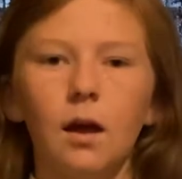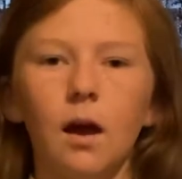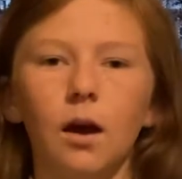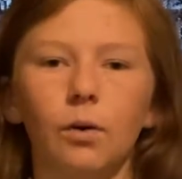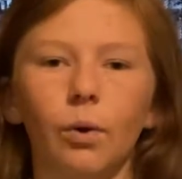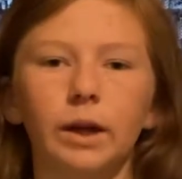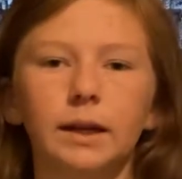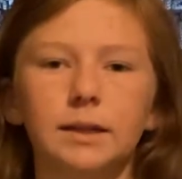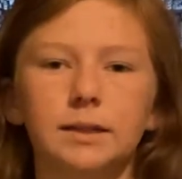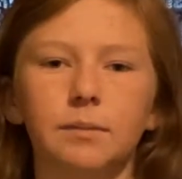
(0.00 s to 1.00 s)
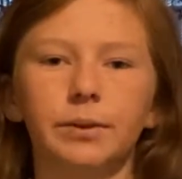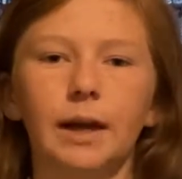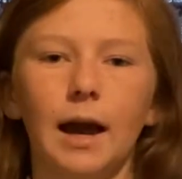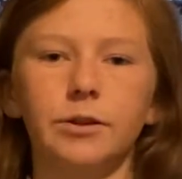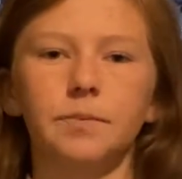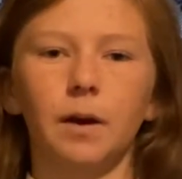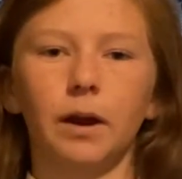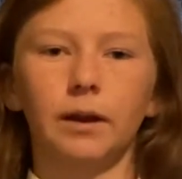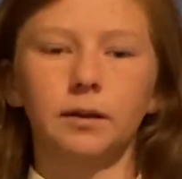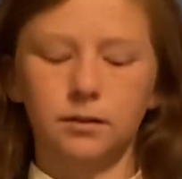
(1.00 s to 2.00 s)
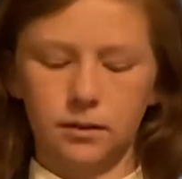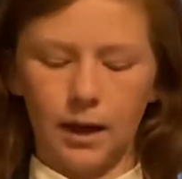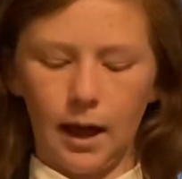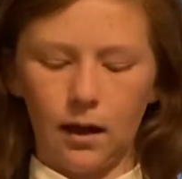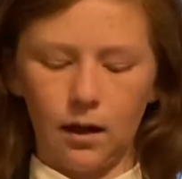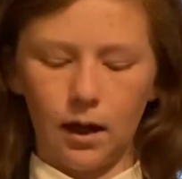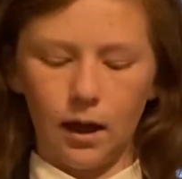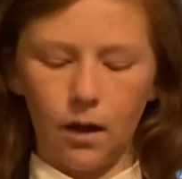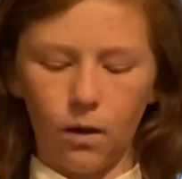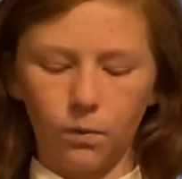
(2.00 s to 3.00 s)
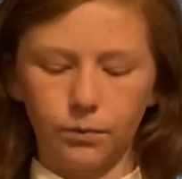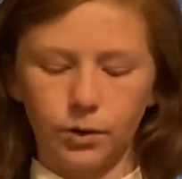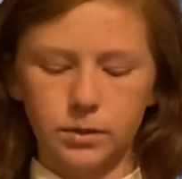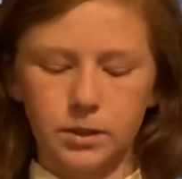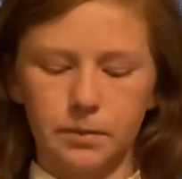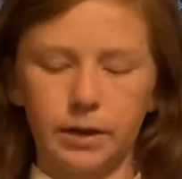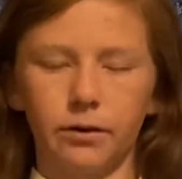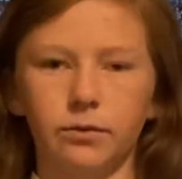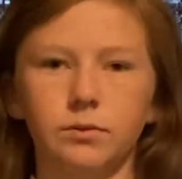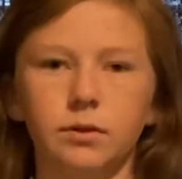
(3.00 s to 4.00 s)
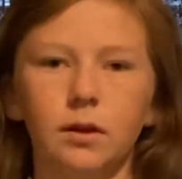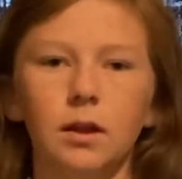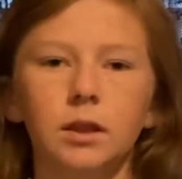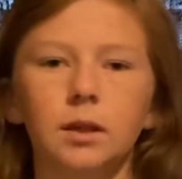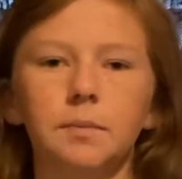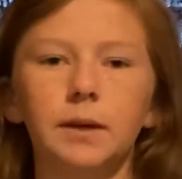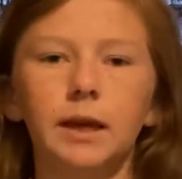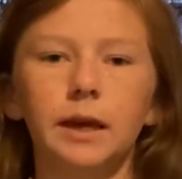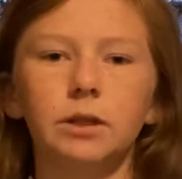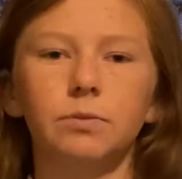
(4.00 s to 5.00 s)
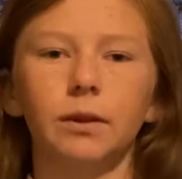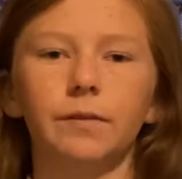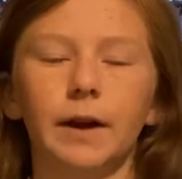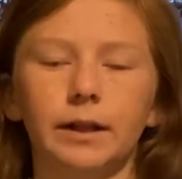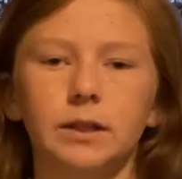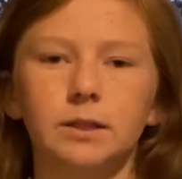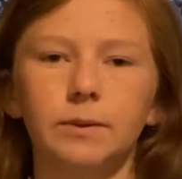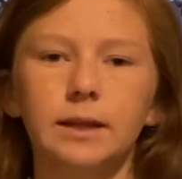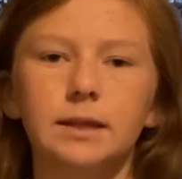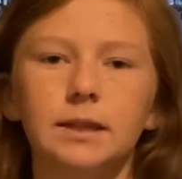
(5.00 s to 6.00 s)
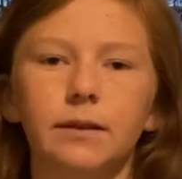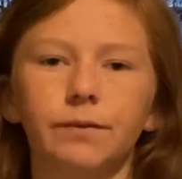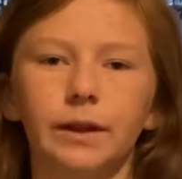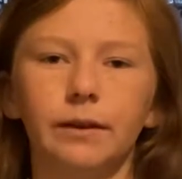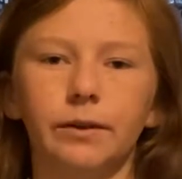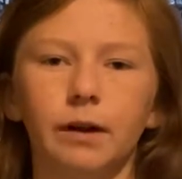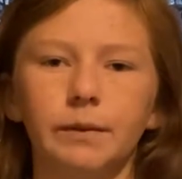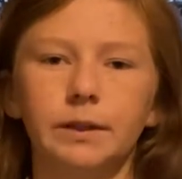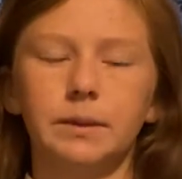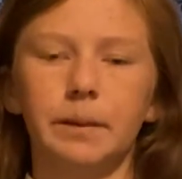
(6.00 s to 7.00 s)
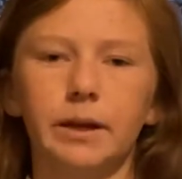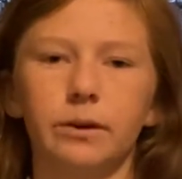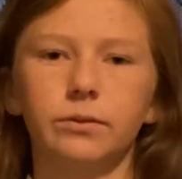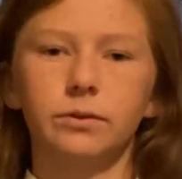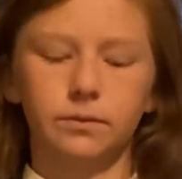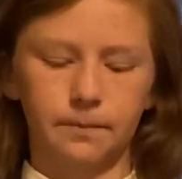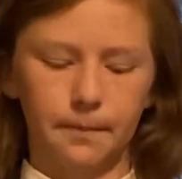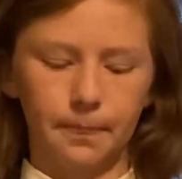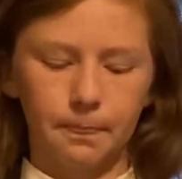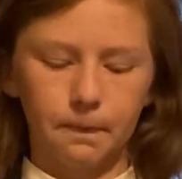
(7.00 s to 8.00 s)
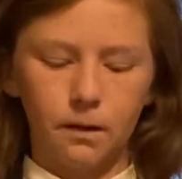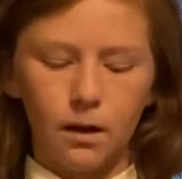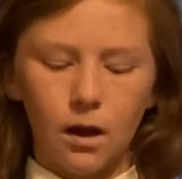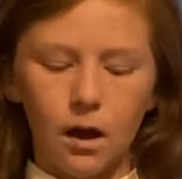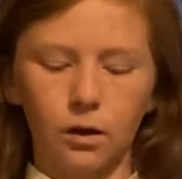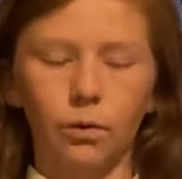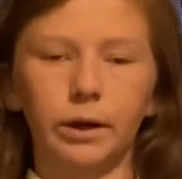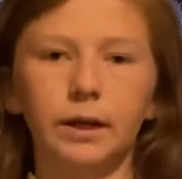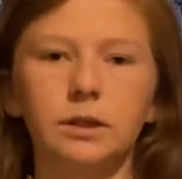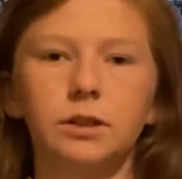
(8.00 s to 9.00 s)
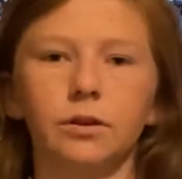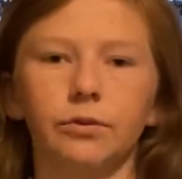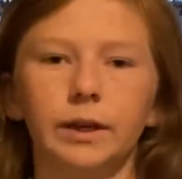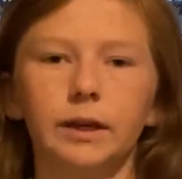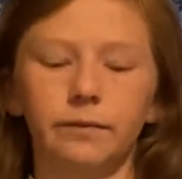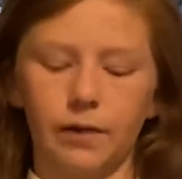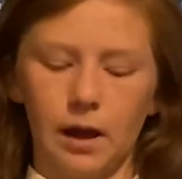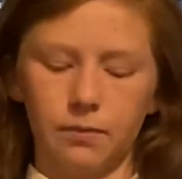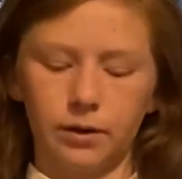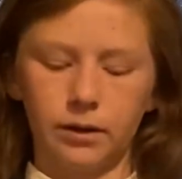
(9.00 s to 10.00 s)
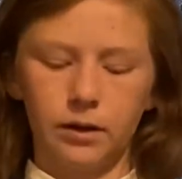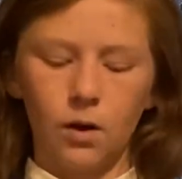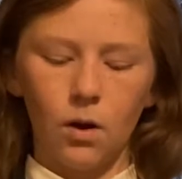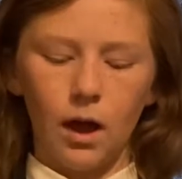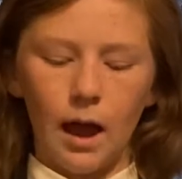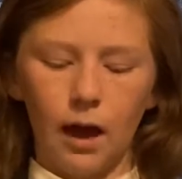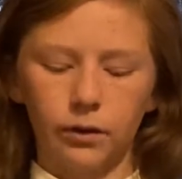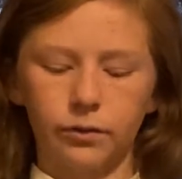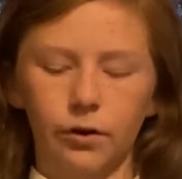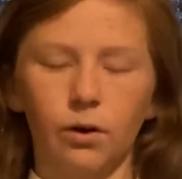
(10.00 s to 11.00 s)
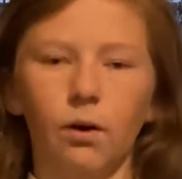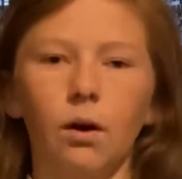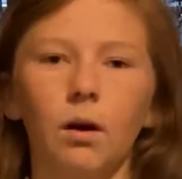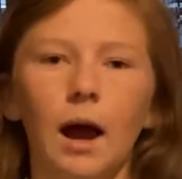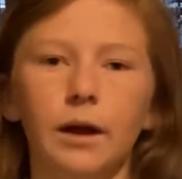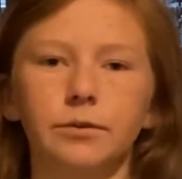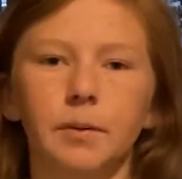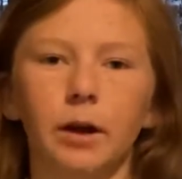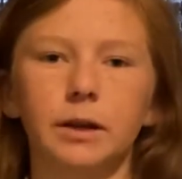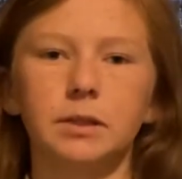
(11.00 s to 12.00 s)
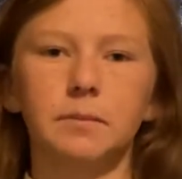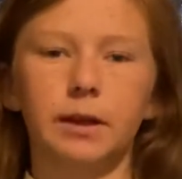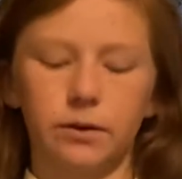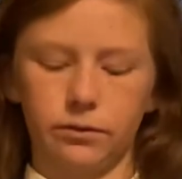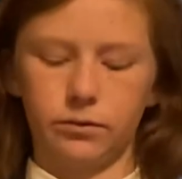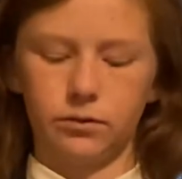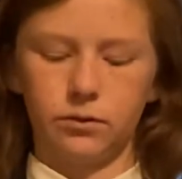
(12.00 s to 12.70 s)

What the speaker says: According to Simply Hydroponics, homegrown tomatoes, the pH will affect the sweetness and flavor of the tomatoes. According to Green and Vibrant, How to Grow Hydroponic Tomatoes,